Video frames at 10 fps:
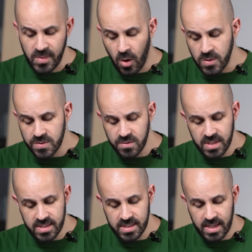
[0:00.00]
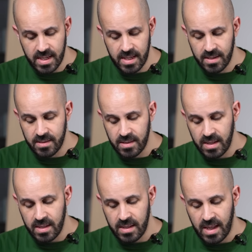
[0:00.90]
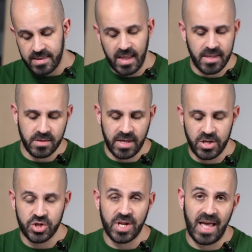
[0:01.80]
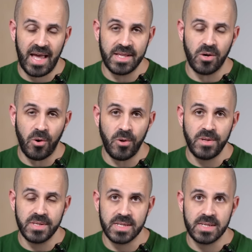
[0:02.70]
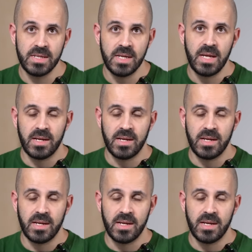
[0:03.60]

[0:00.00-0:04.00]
Also in the at that occasion I had all the